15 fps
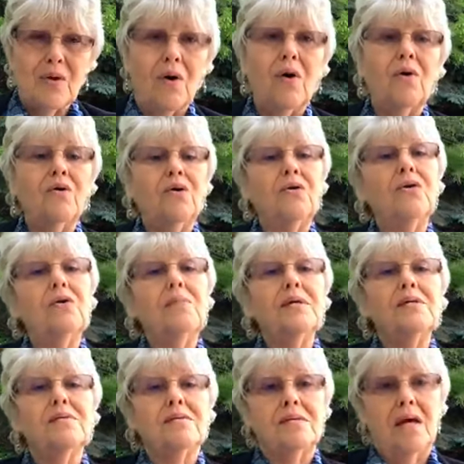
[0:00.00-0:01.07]
oh, you're going to be
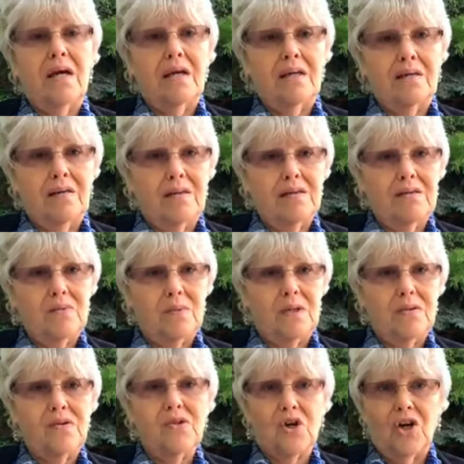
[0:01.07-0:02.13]
assigned this
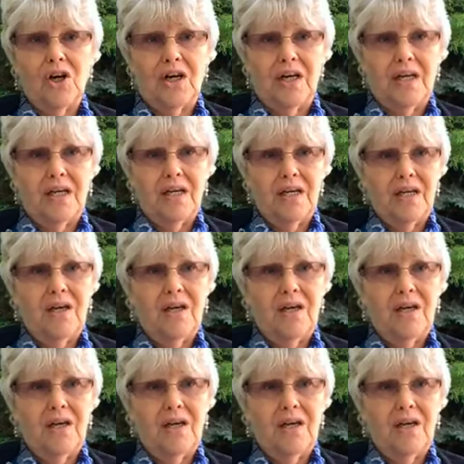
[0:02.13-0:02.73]
one. Sorry.